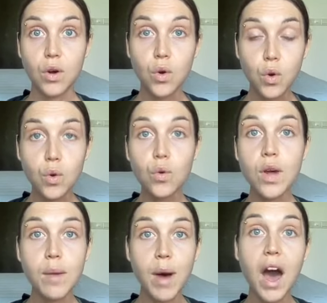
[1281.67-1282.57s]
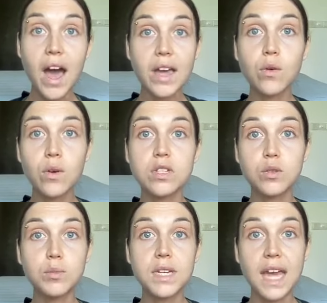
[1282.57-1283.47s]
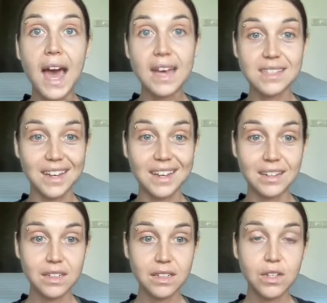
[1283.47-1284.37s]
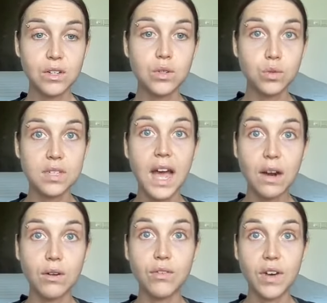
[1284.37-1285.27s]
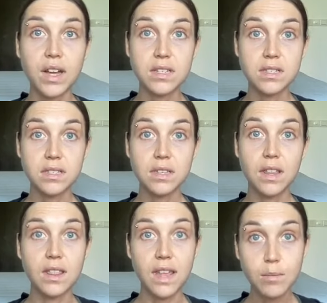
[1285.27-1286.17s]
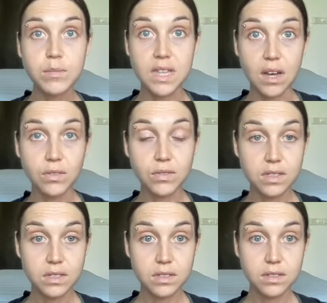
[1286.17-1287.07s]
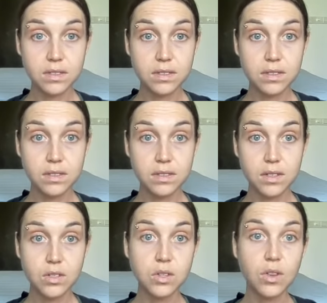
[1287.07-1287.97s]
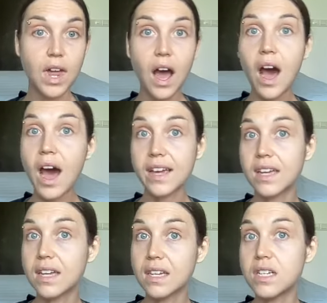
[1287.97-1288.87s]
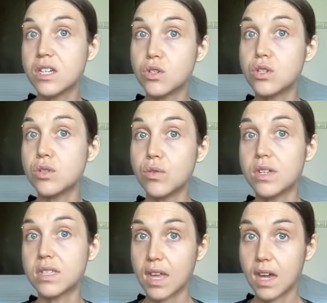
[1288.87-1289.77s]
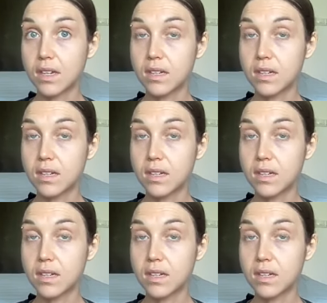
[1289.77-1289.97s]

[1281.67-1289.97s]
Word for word: Who am I going to be asking to sacrifice themselves so that I can continue to do this thing?